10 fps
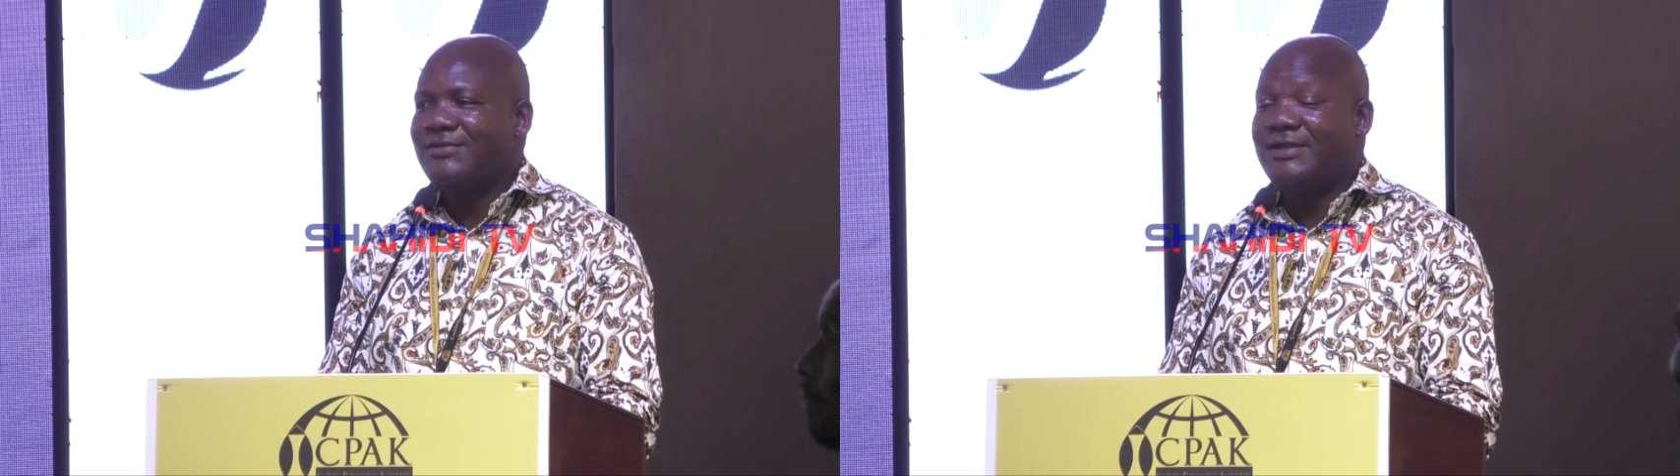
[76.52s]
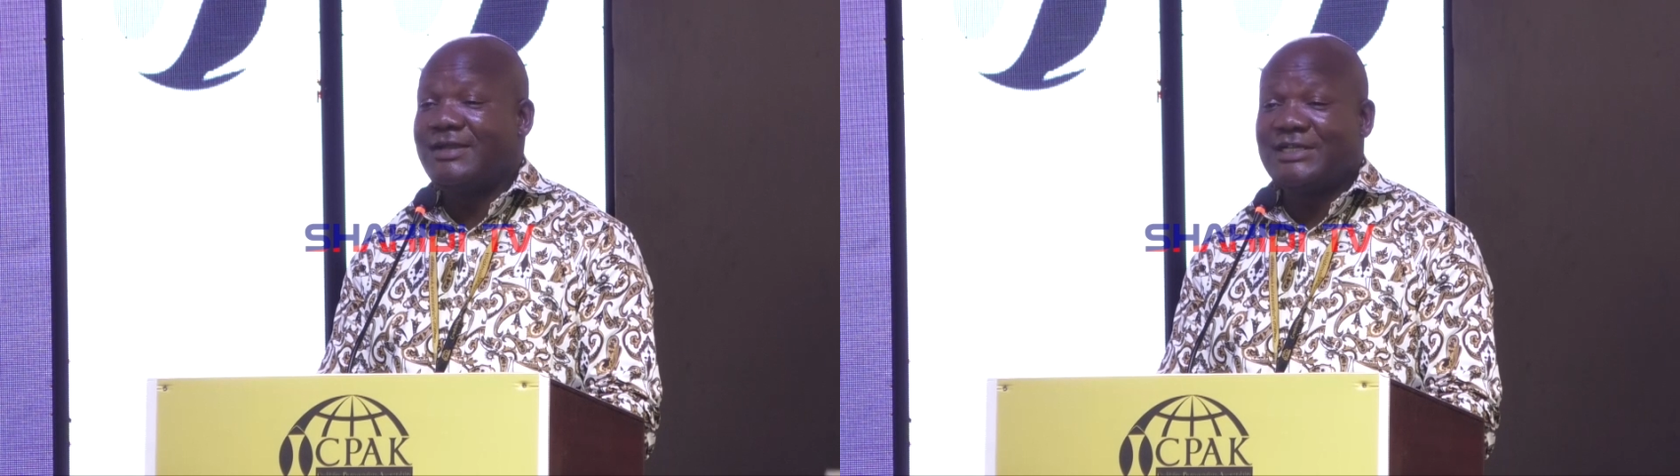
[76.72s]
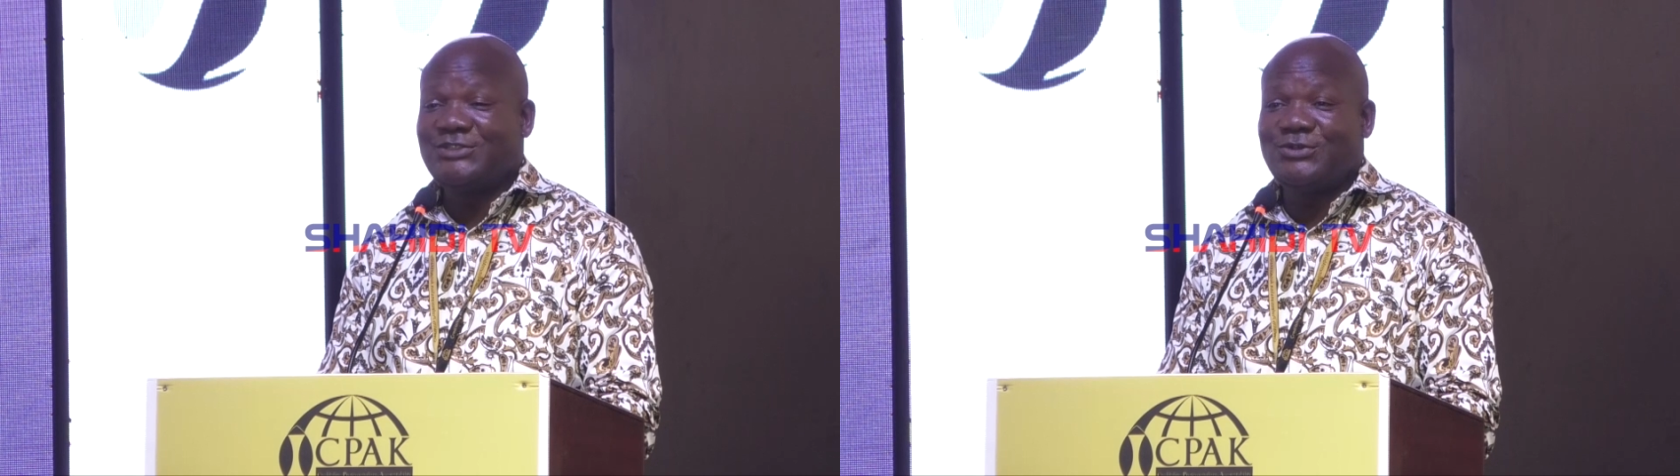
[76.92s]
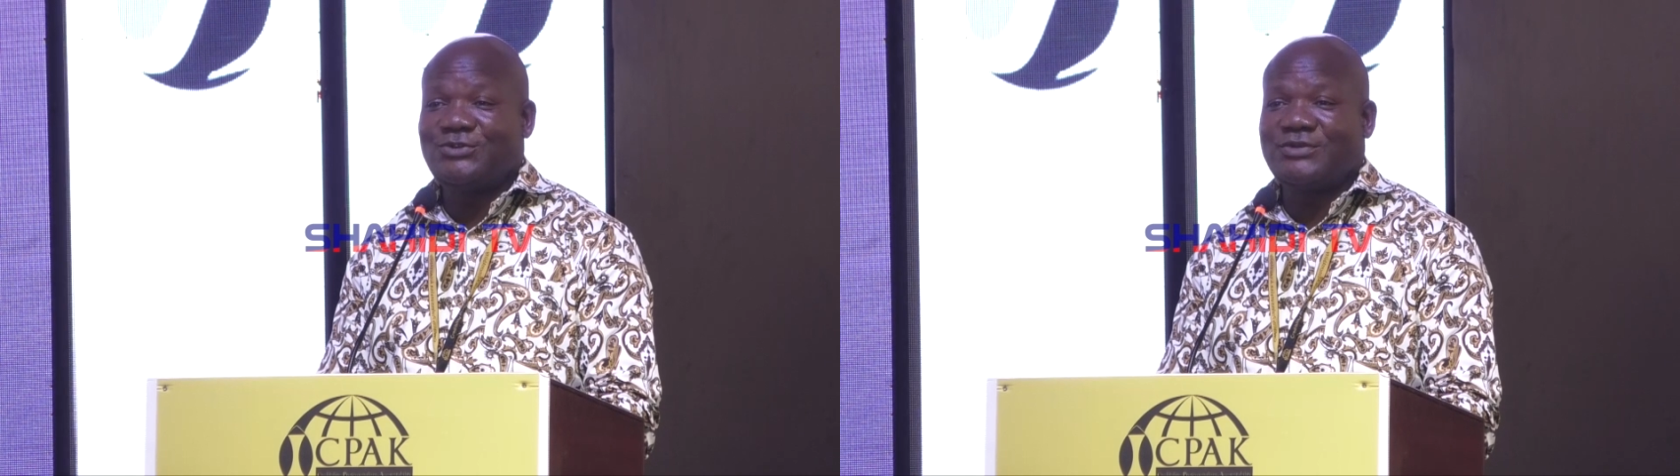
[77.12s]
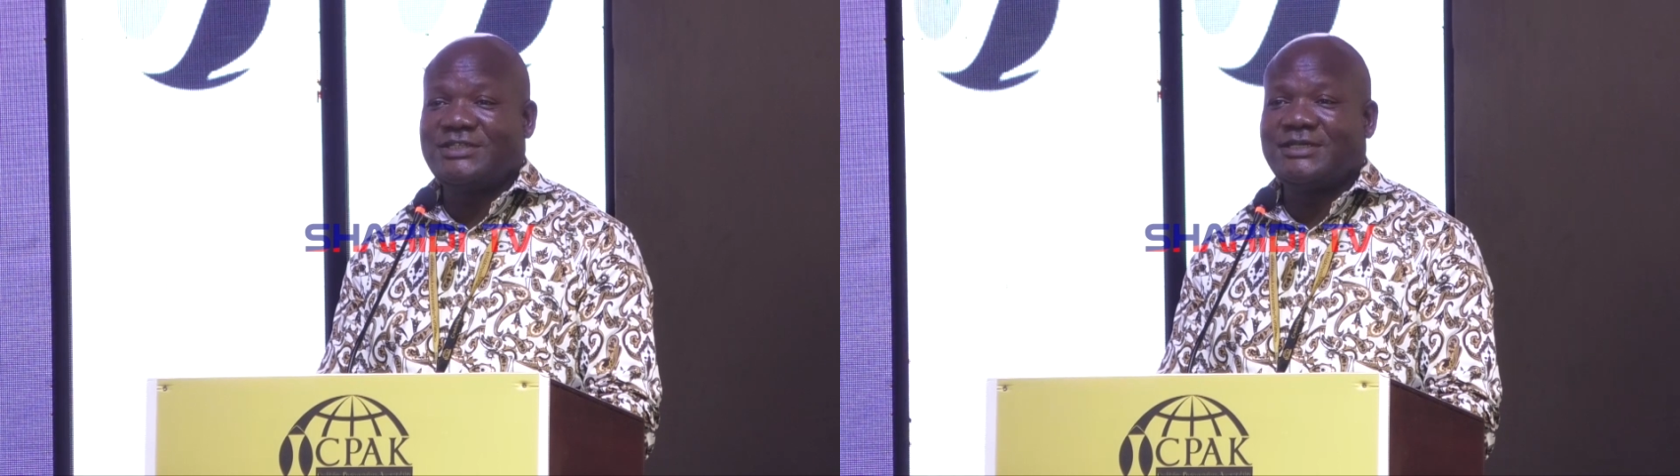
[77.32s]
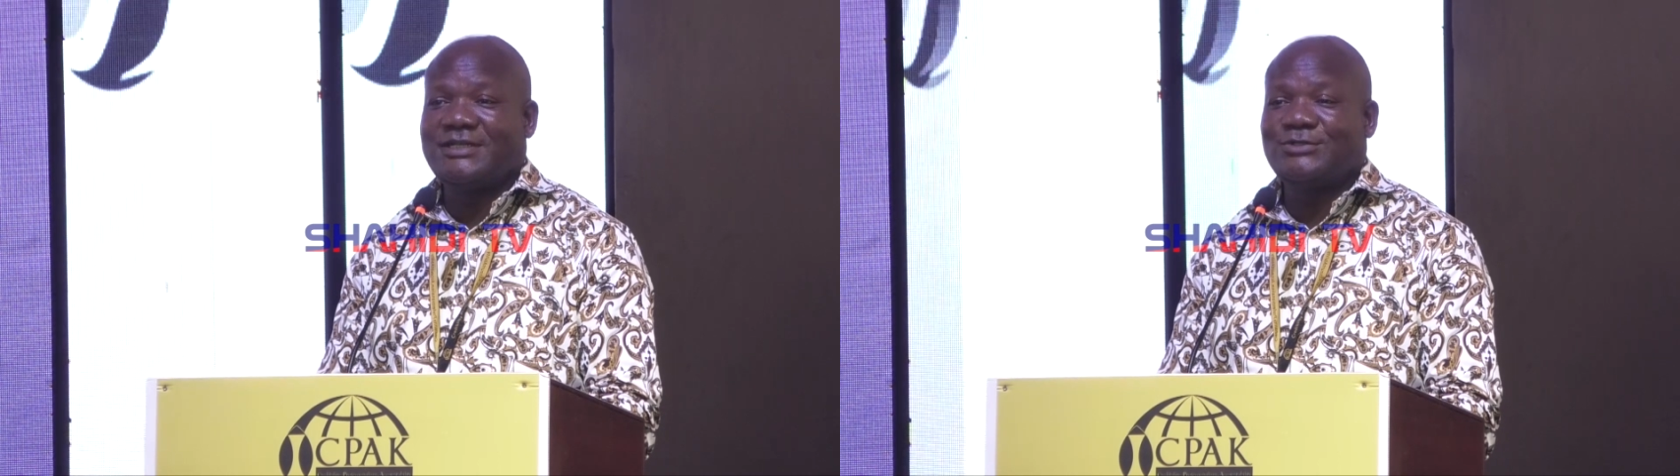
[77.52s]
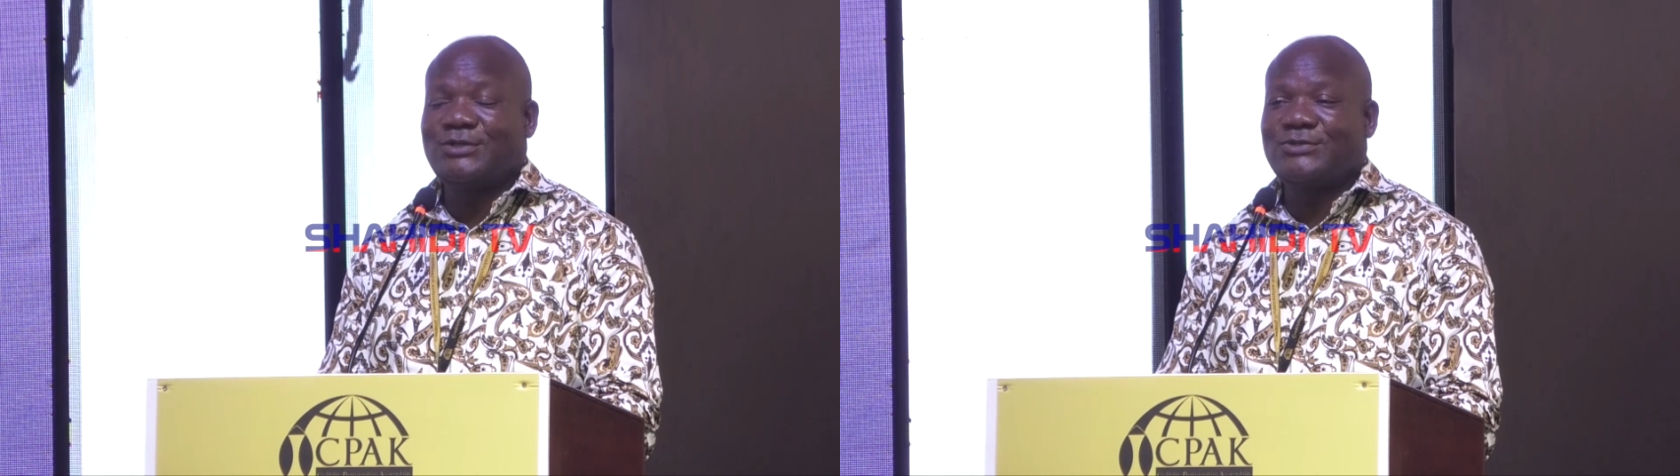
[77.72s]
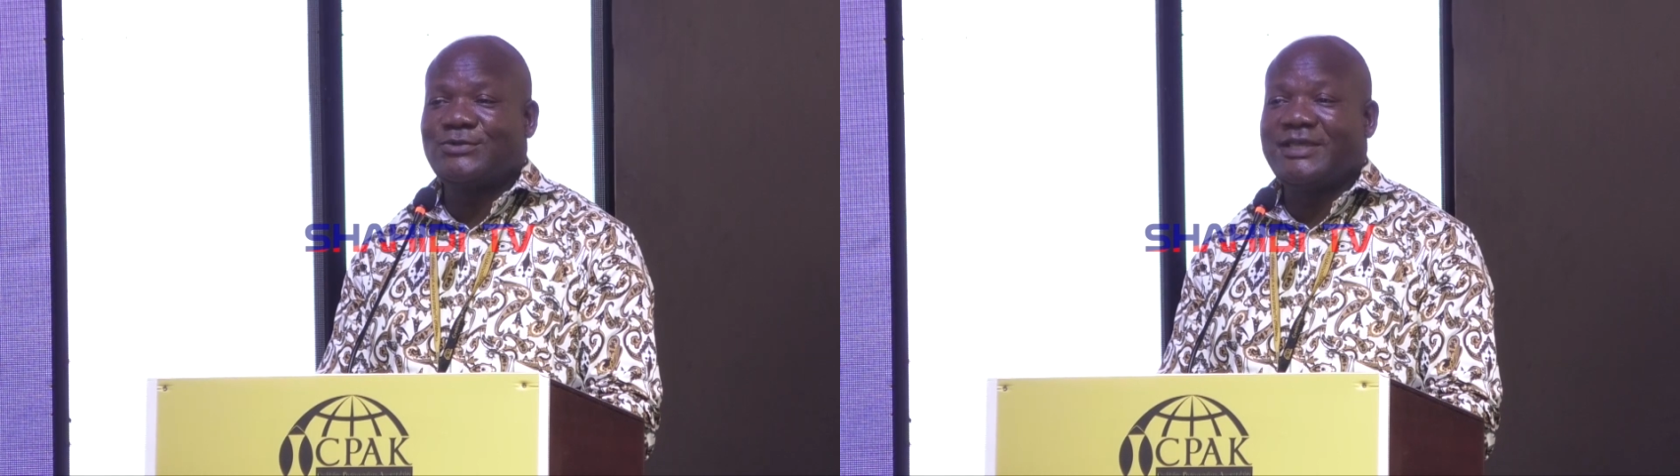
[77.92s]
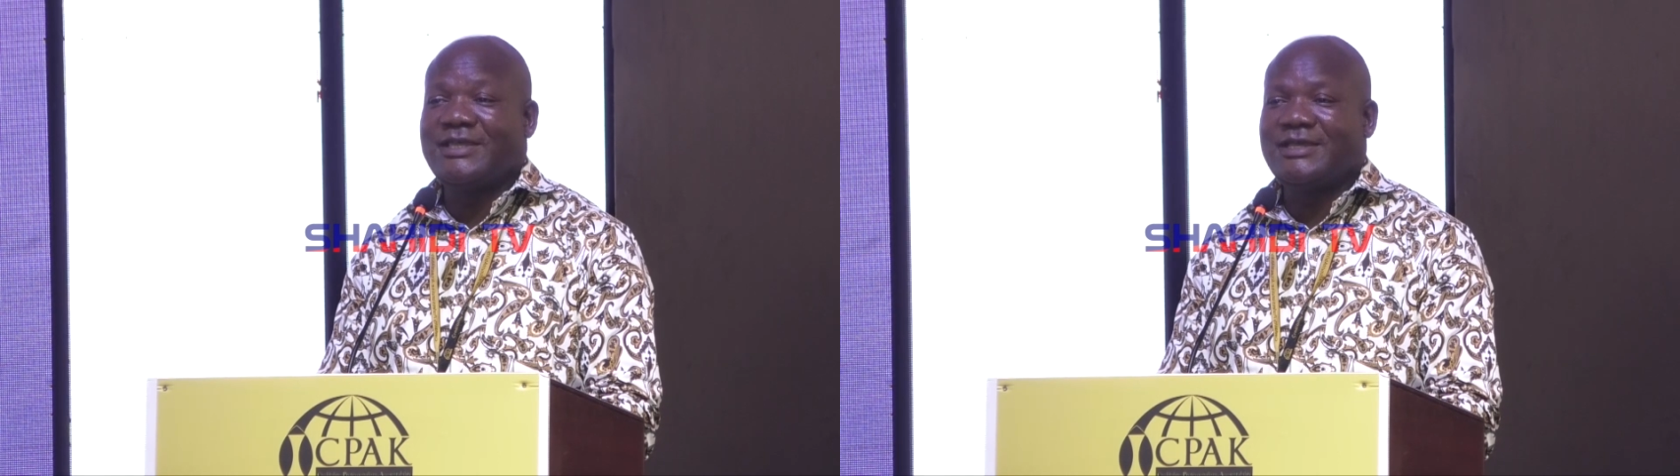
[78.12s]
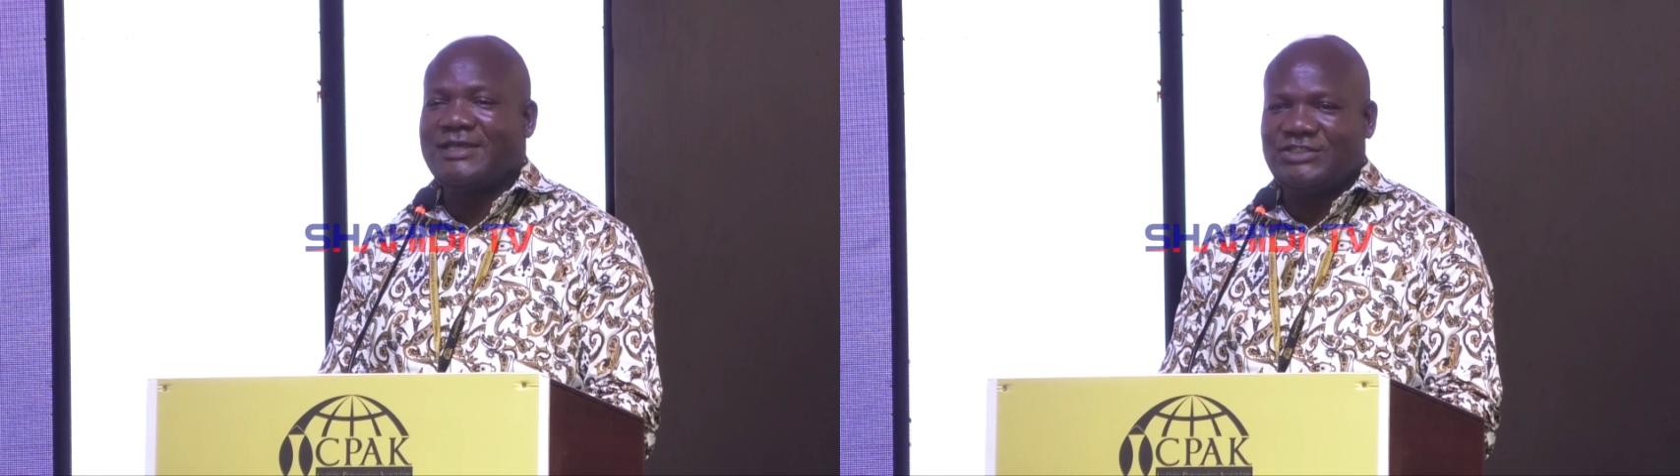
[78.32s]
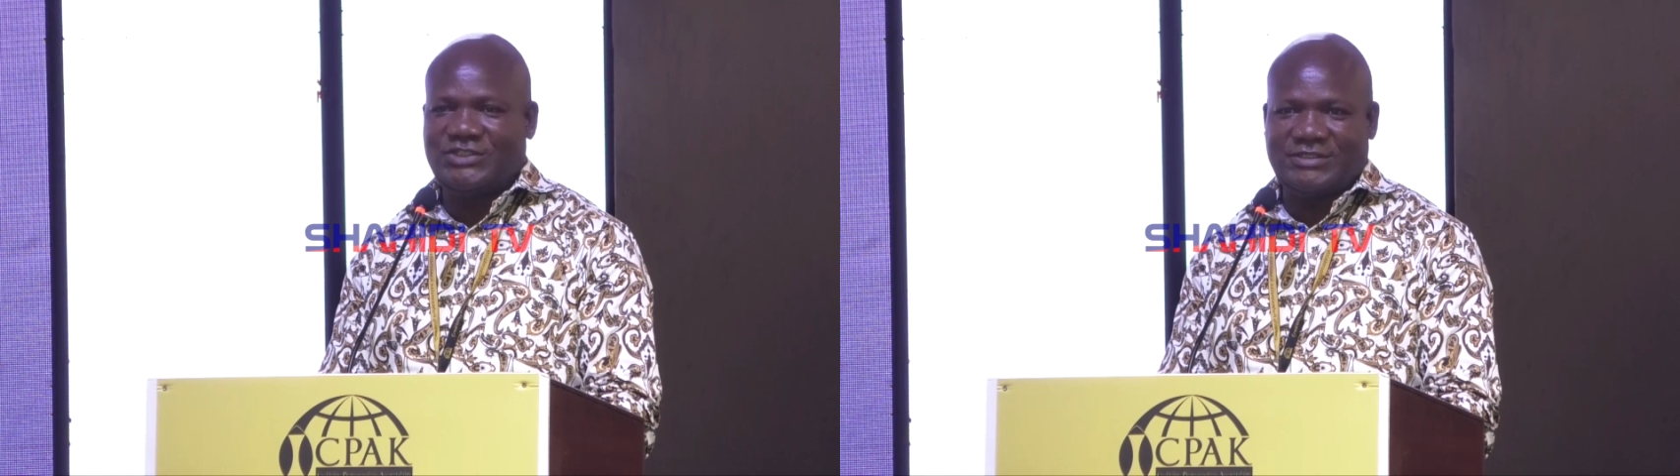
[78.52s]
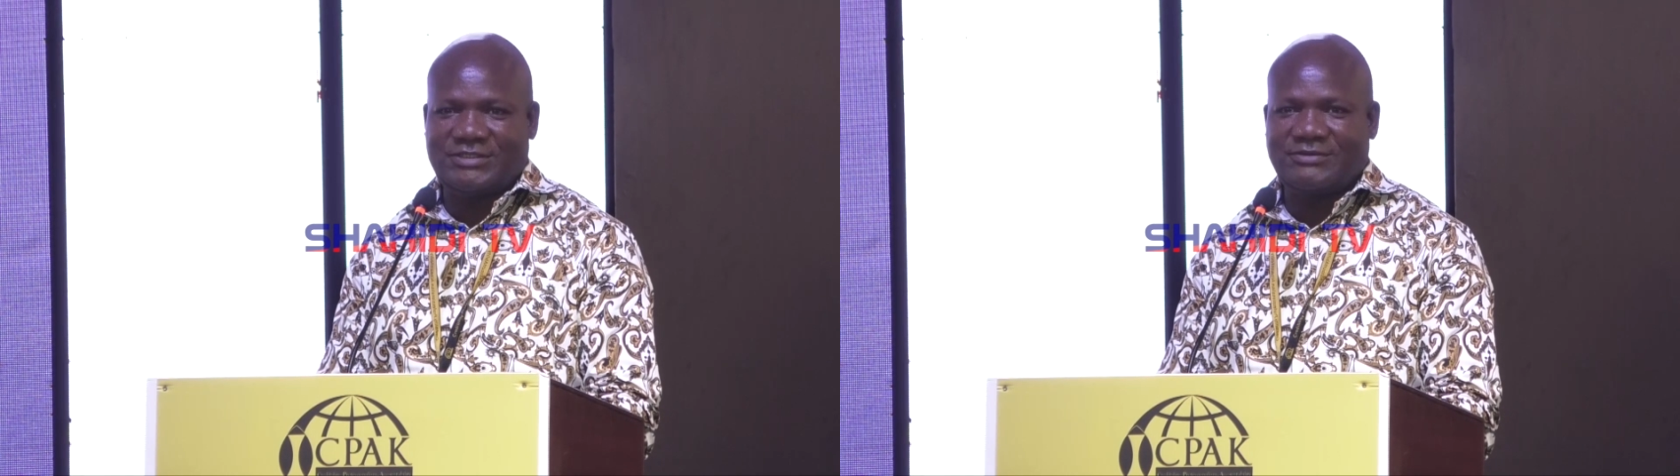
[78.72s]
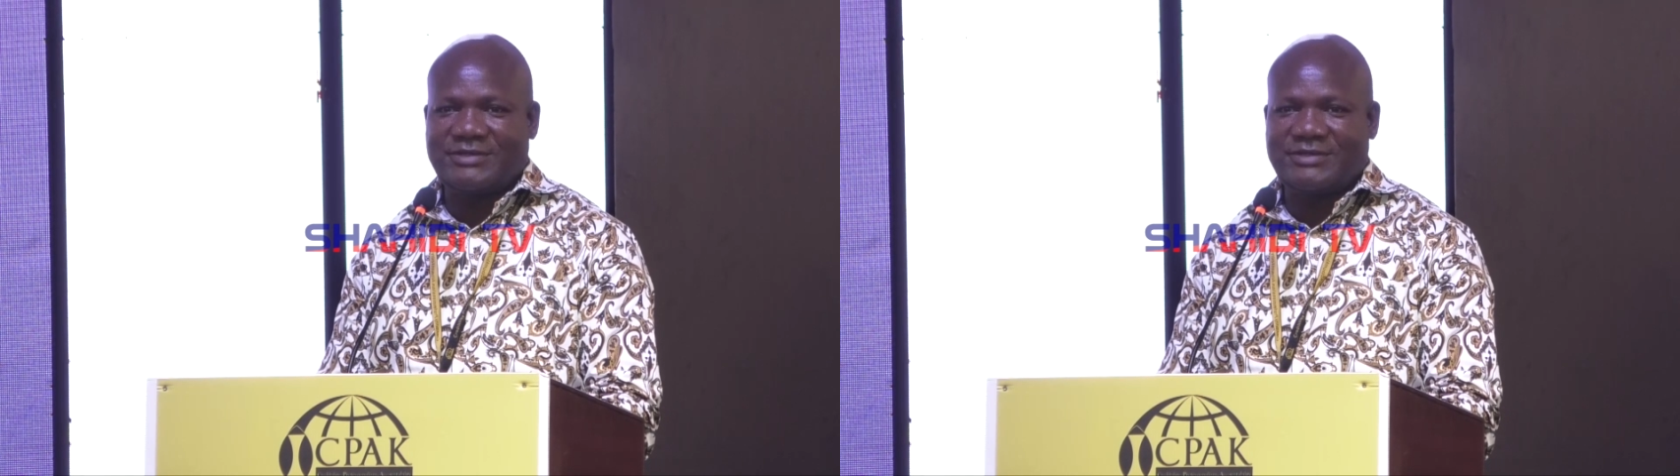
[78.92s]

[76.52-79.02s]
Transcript: The national treasury is also engaging,